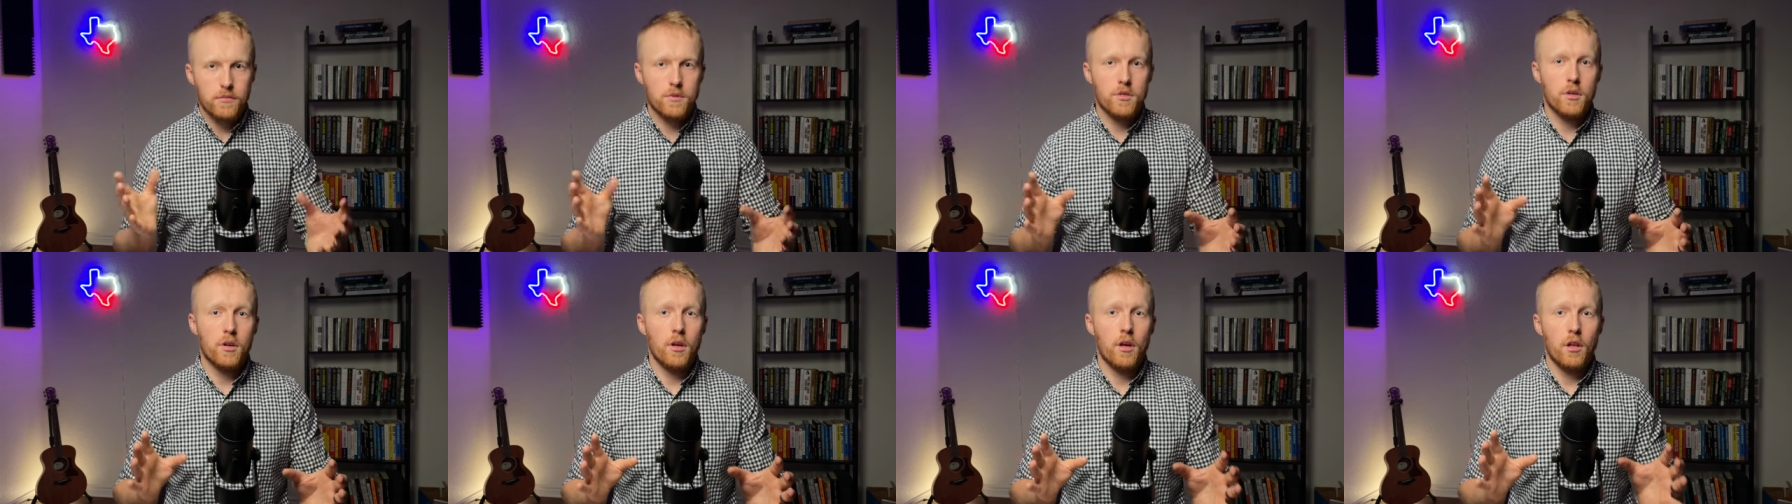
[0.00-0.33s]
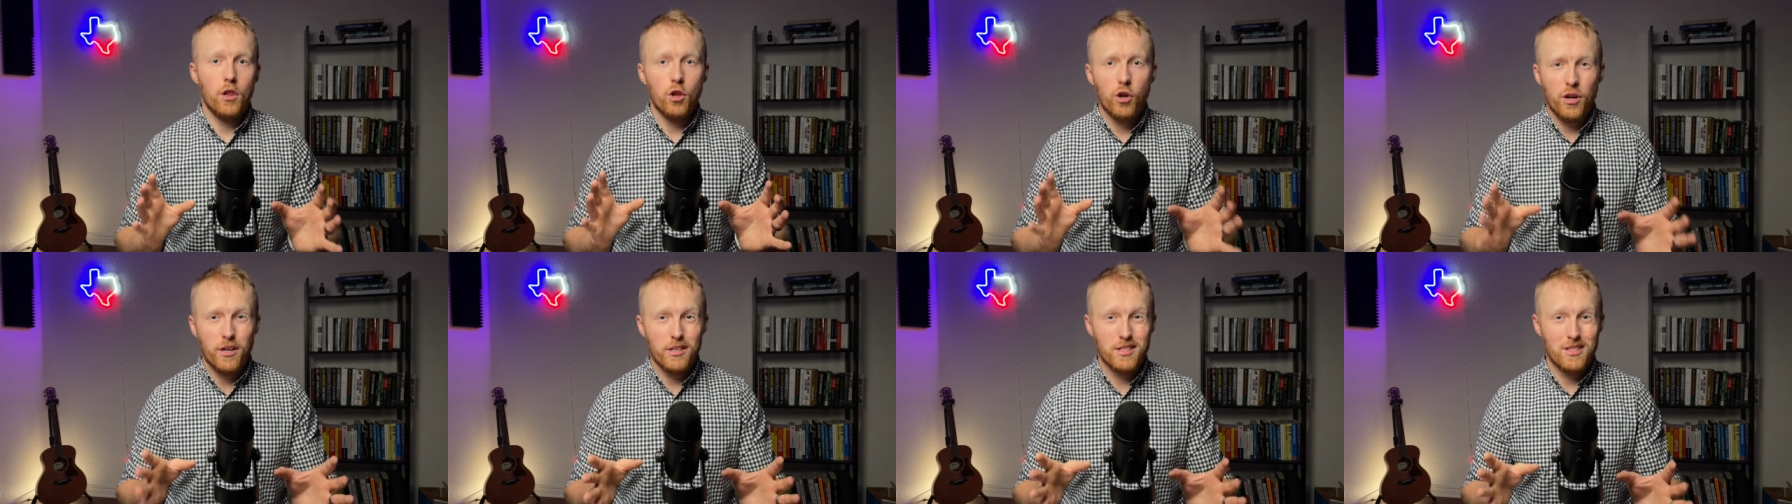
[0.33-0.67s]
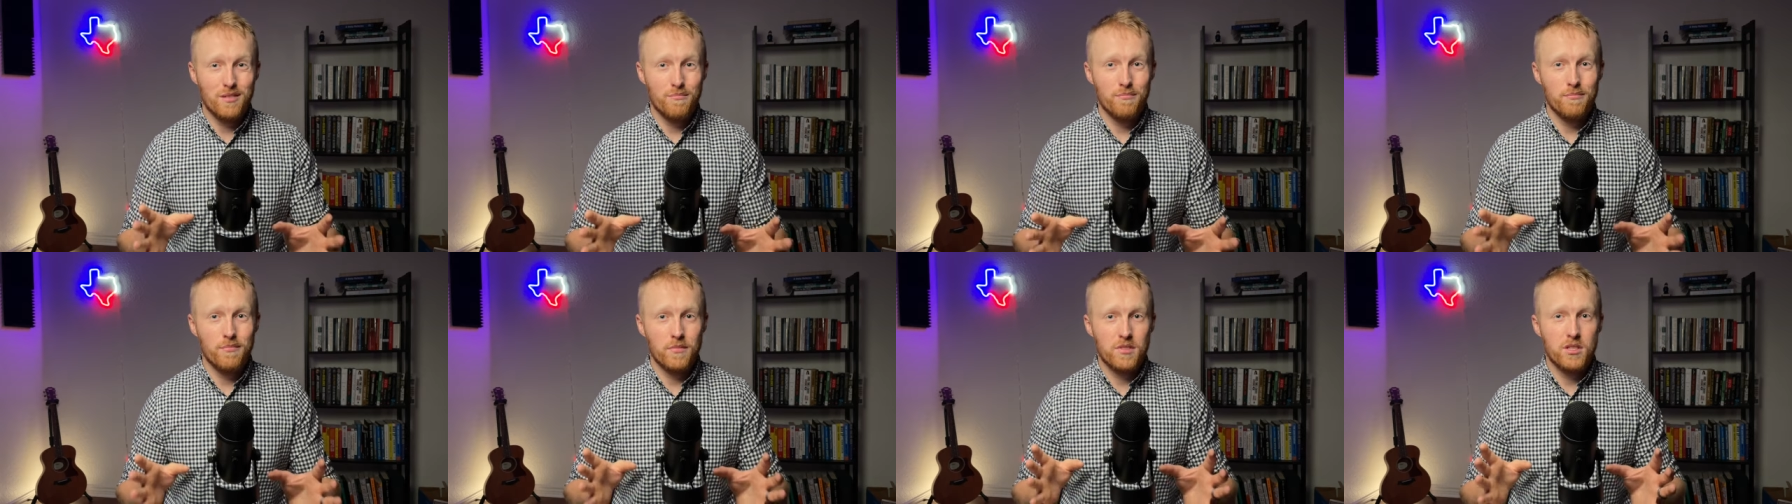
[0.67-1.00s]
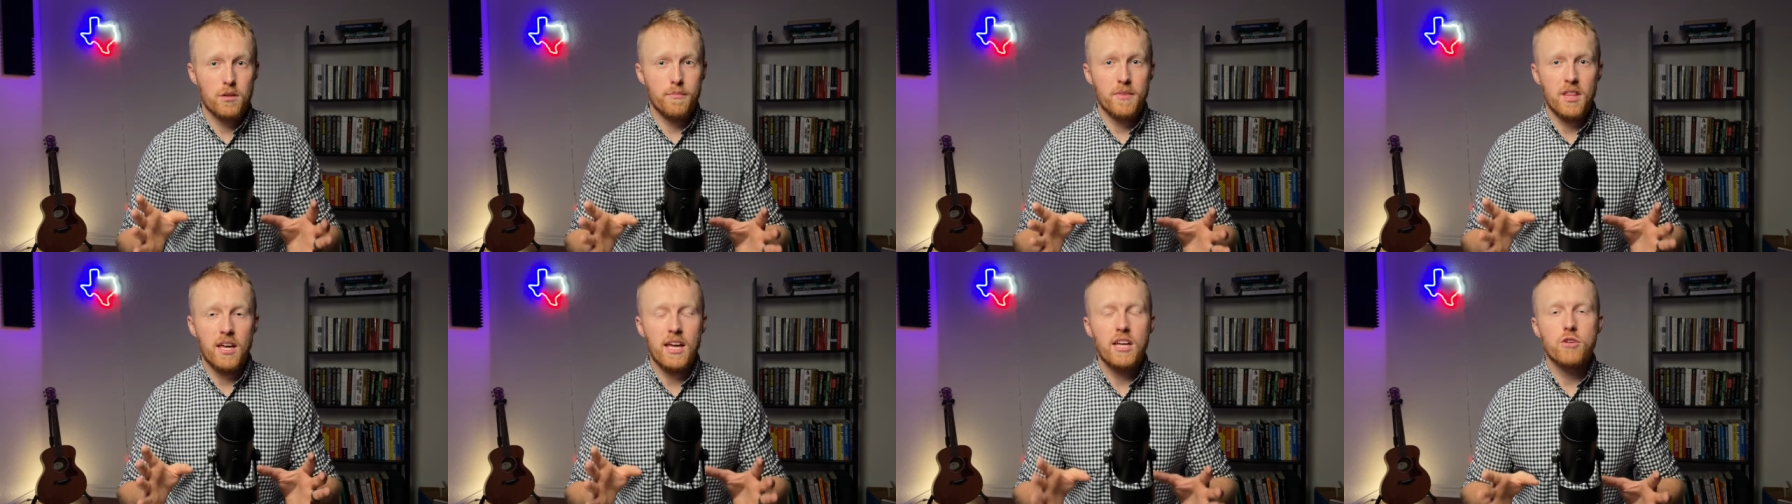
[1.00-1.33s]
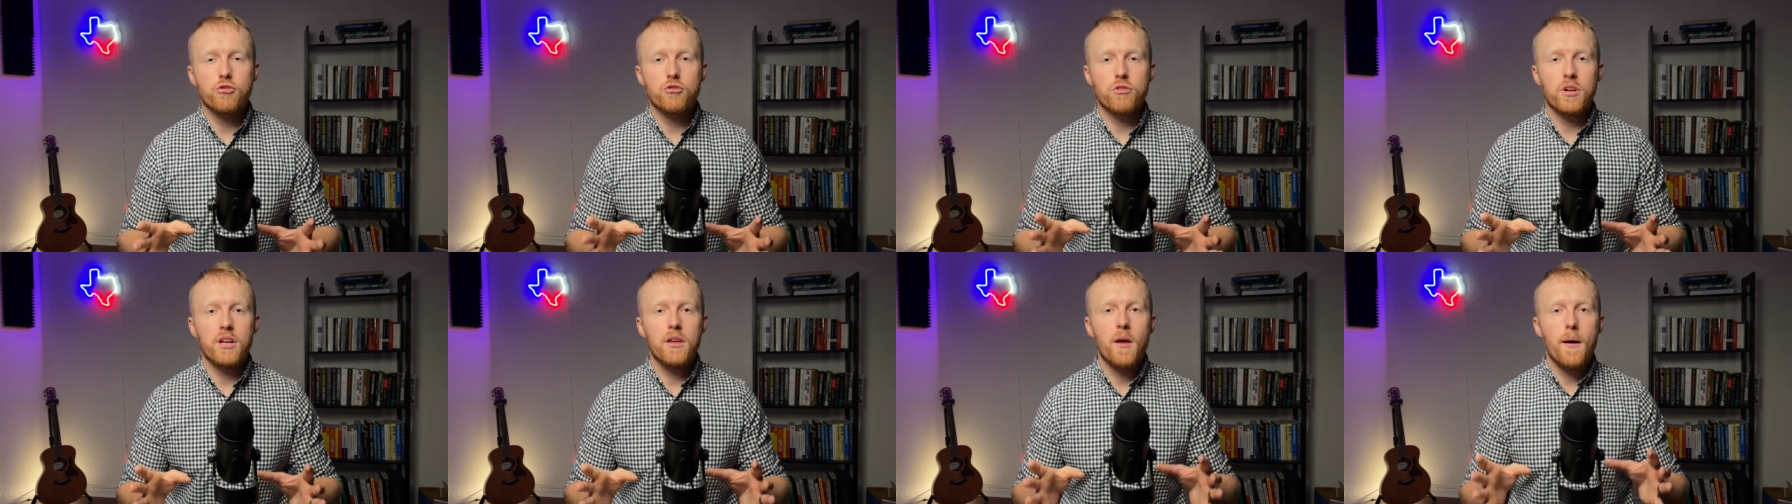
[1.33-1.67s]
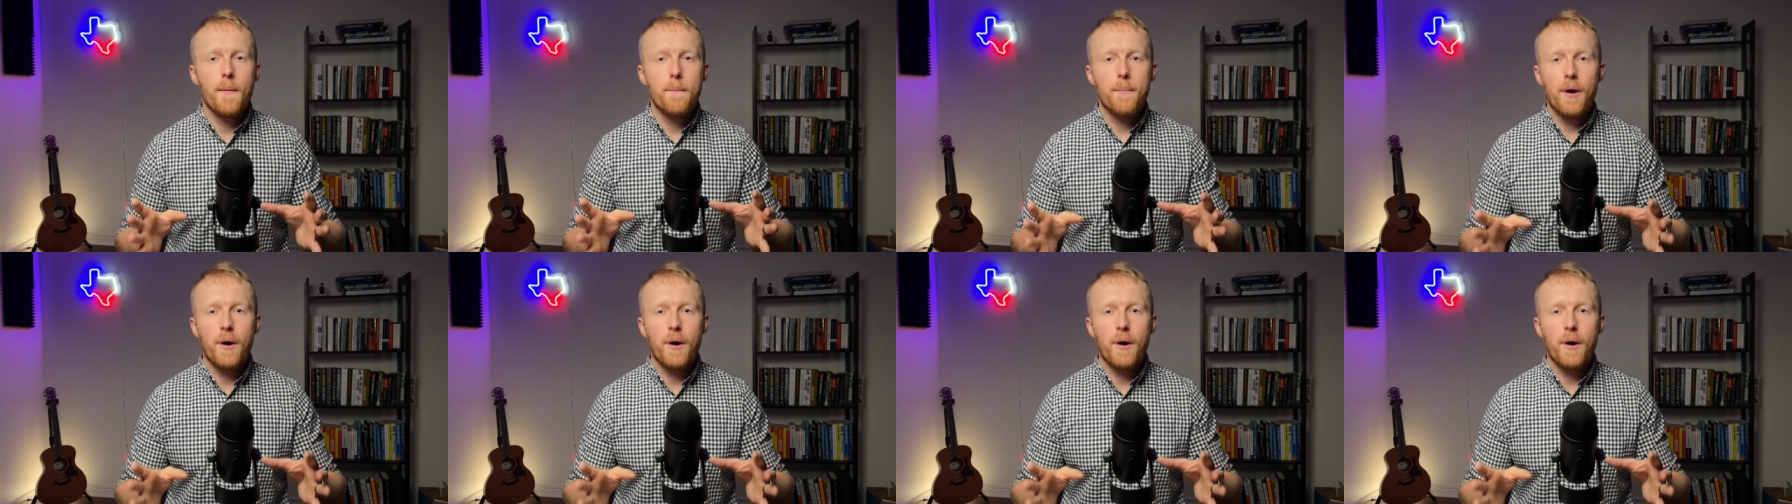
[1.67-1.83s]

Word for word: to look at some, some of the history.